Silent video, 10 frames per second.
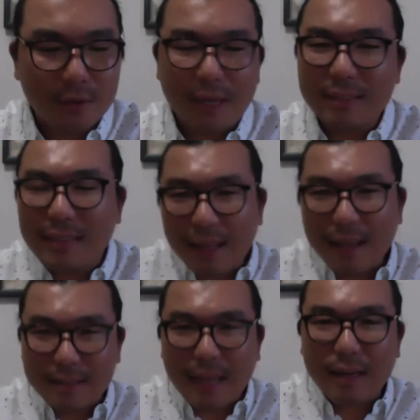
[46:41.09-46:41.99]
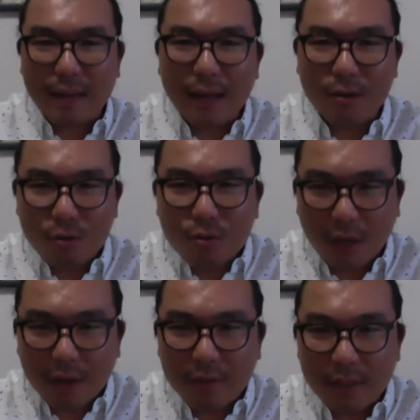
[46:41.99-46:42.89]
Is that not New
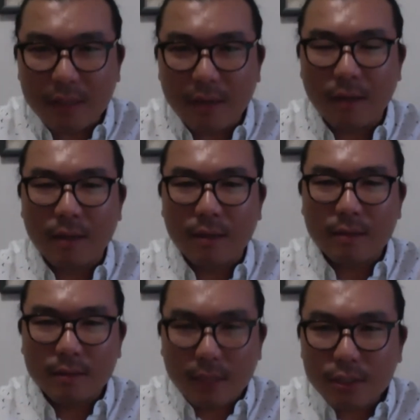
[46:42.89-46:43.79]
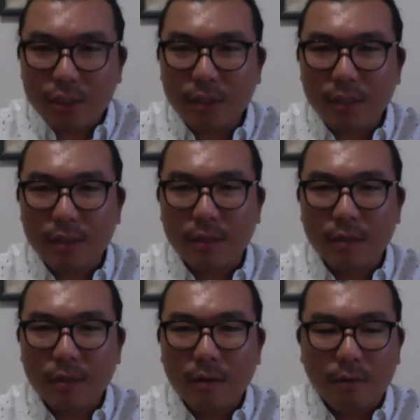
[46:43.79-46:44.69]
Covenant teaching?
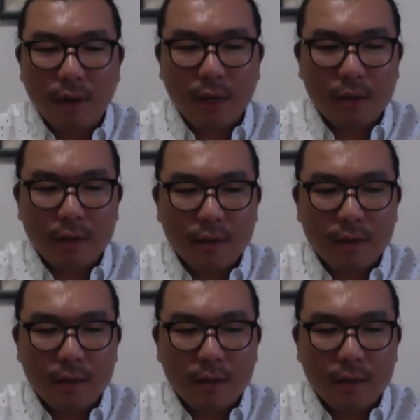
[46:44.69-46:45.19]
Right?